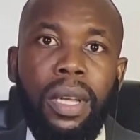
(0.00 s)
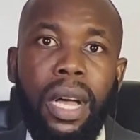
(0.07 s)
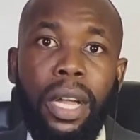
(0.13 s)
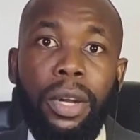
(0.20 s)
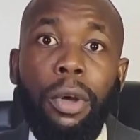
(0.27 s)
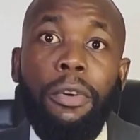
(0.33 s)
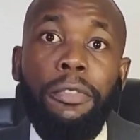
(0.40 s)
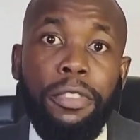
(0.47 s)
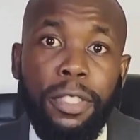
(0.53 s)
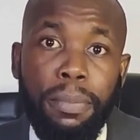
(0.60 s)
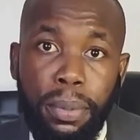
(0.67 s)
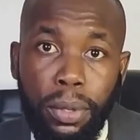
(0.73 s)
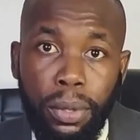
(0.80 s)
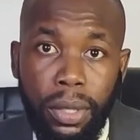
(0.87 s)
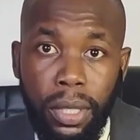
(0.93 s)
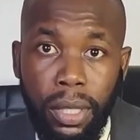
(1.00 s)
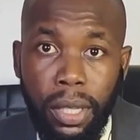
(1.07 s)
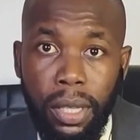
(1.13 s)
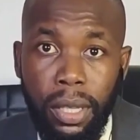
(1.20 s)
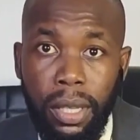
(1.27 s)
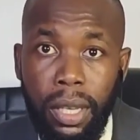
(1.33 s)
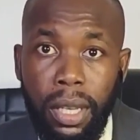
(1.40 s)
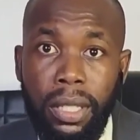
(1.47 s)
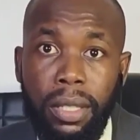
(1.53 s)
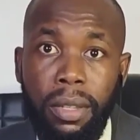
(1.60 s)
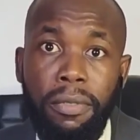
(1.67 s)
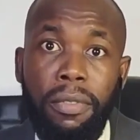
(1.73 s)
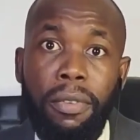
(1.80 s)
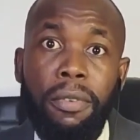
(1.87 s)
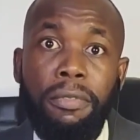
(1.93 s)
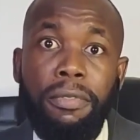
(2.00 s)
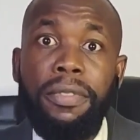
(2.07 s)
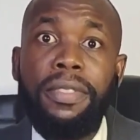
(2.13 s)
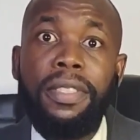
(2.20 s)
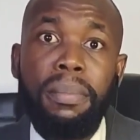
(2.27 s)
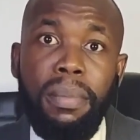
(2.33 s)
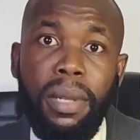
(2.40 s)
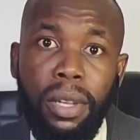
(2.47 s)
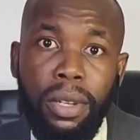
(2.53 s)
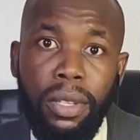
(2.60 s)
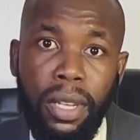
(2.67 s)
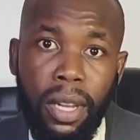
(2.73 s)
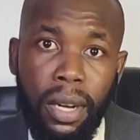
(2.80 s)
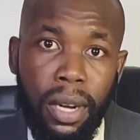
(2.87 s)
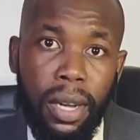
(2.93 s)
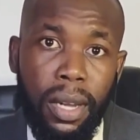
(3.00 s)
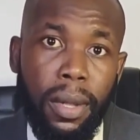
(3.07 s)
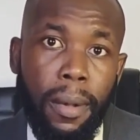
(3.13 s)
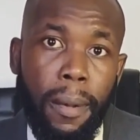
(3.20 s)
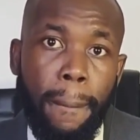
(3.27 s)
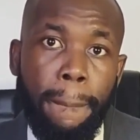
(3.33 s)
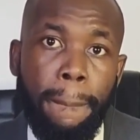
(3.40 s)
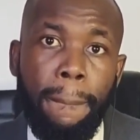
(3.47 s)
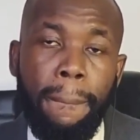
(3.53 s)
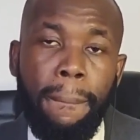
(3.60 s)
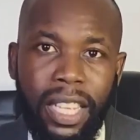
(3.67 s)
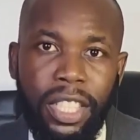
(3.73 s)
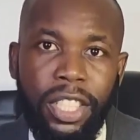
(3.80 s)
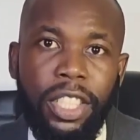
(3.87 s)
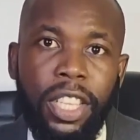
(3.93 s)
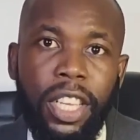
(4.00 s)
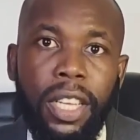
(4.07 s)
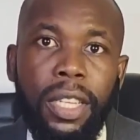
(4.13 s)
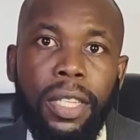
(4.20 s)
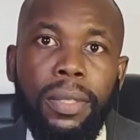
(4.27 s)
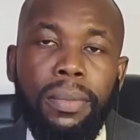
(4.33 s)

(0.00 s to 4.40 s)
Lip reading: an office building, let's say for 50 million naira last year,